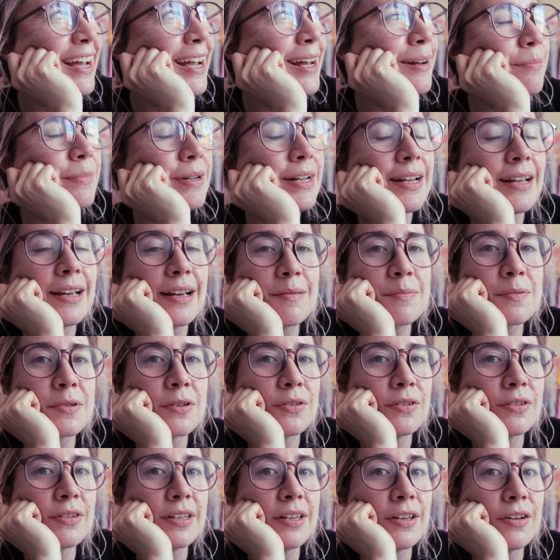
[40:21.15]
and being
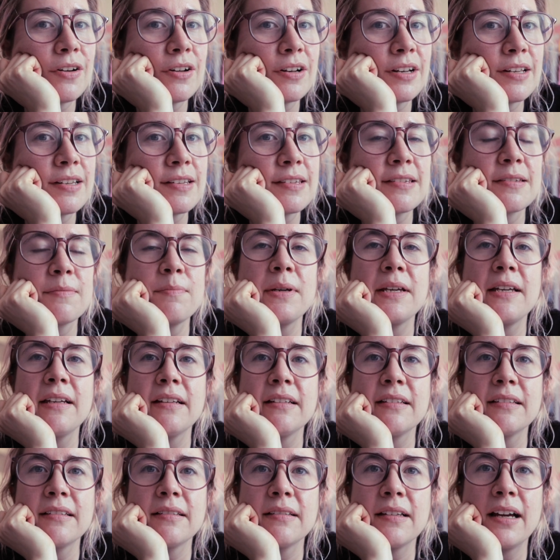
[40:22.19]
absolutely honest,
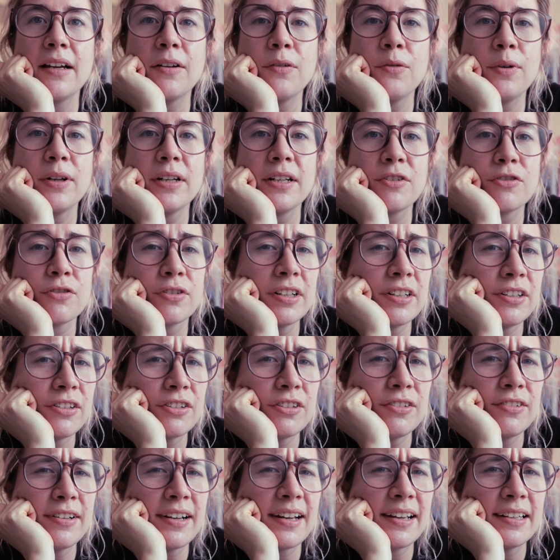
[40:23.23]
because I don't want to trigger
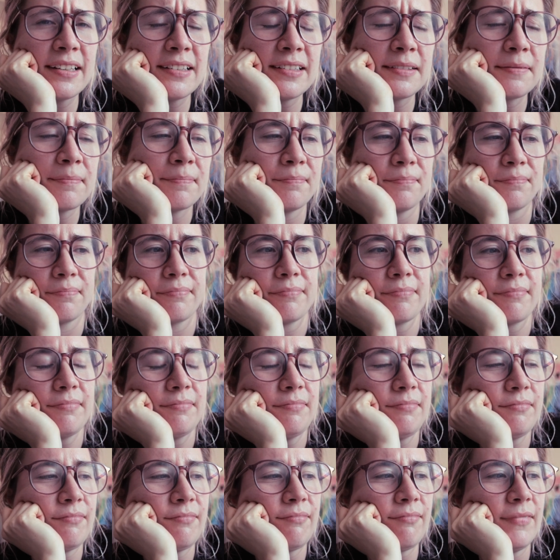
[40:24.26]
you guys.
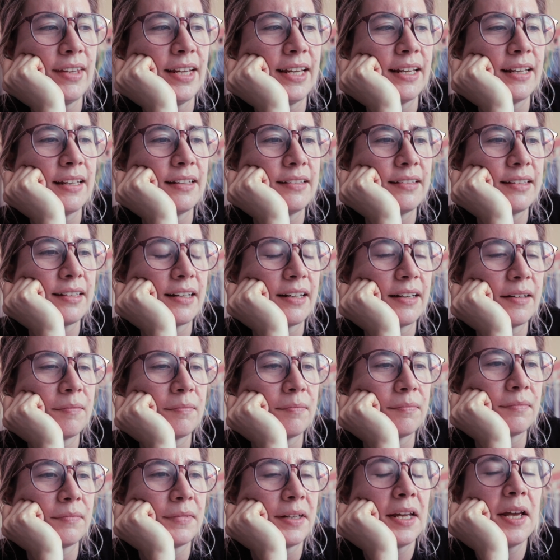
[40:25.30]
And
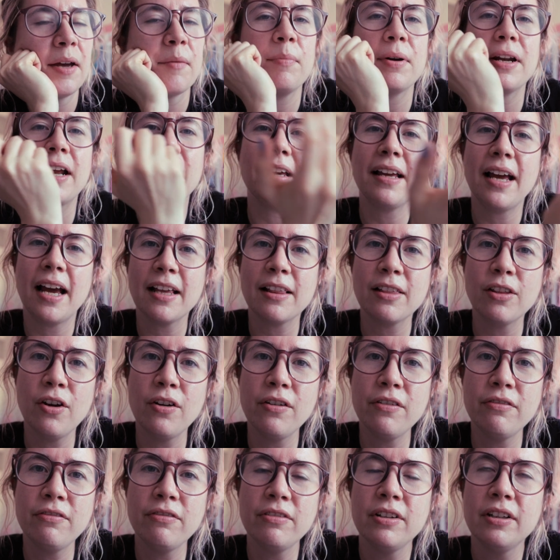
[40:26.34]
but I
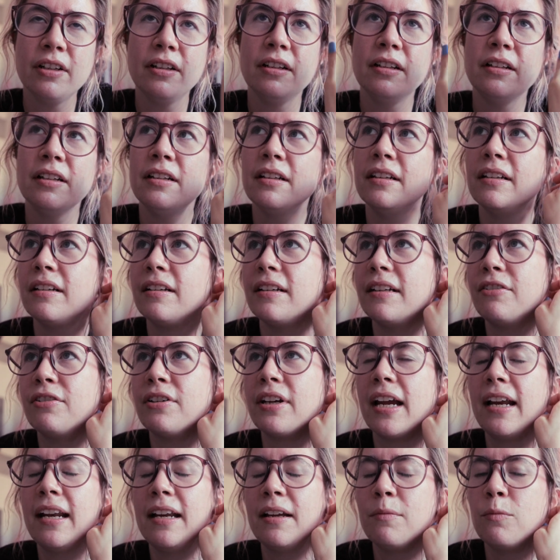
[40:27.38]
love
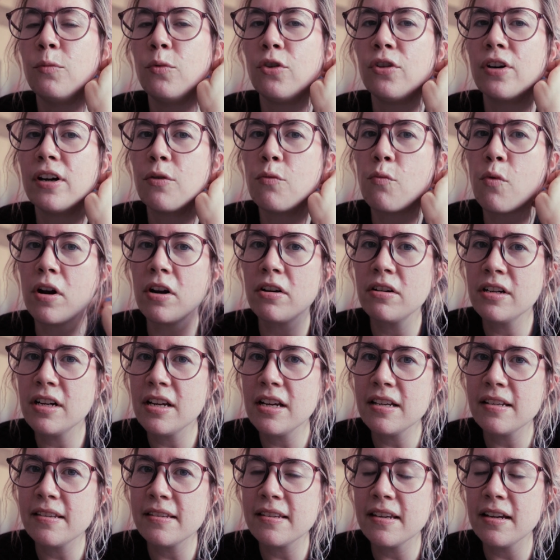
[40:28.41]
creating more
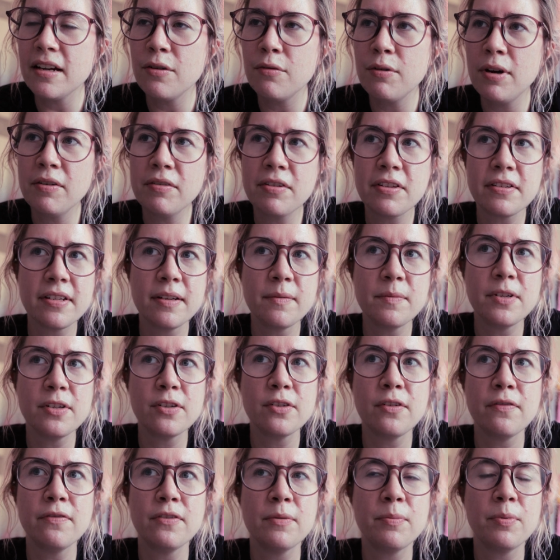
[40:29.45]
awareness around the
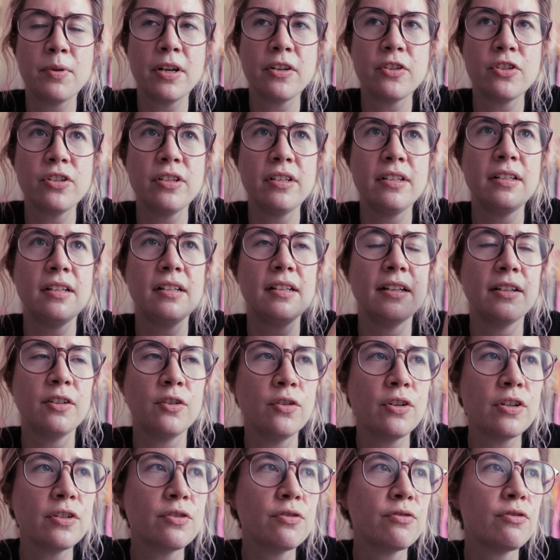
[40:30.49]
subject of depression and like
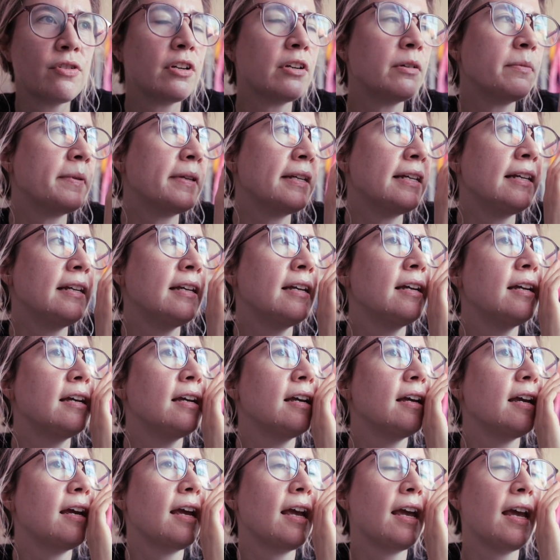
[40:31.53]
going to therapy.
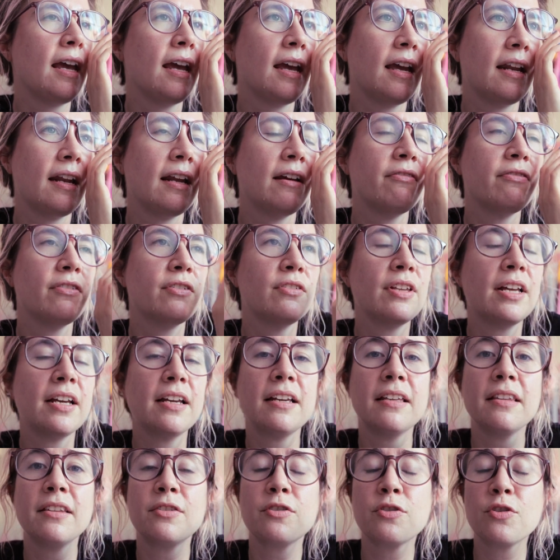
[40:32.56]
And I feel
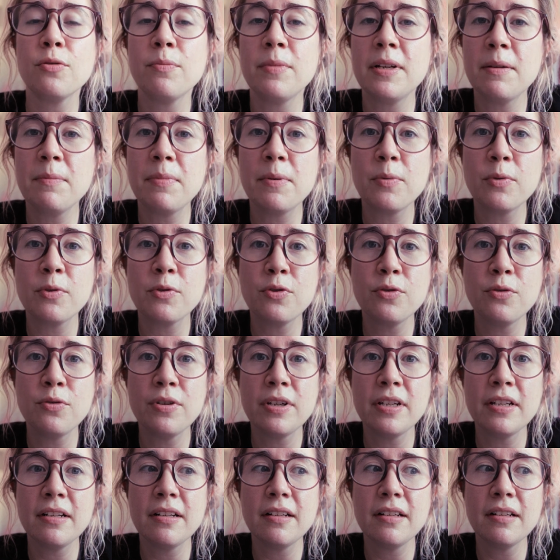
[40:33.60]
like there's so many people
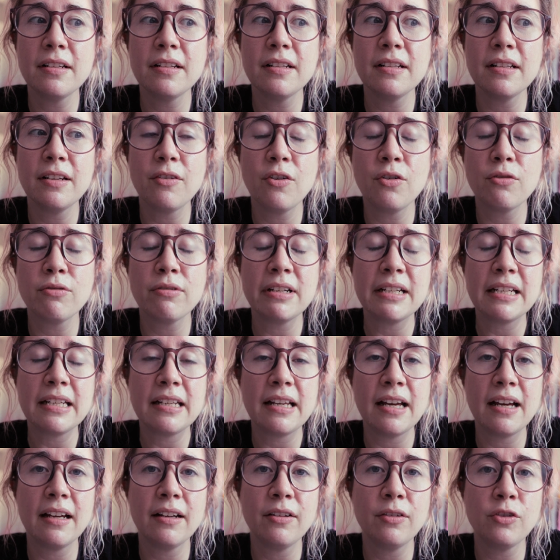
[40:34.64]
doing already
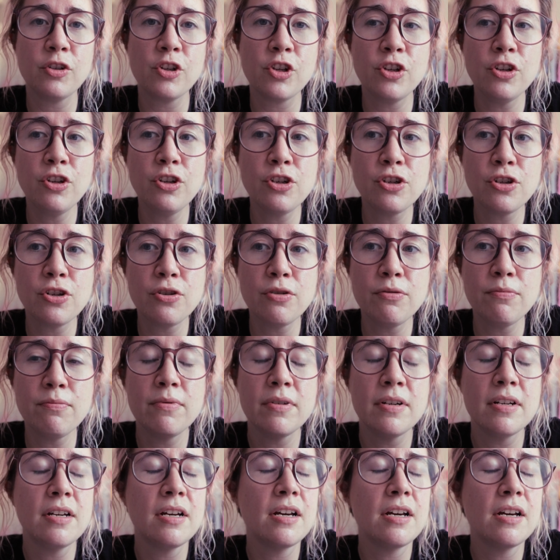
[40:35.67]
that on YouTube.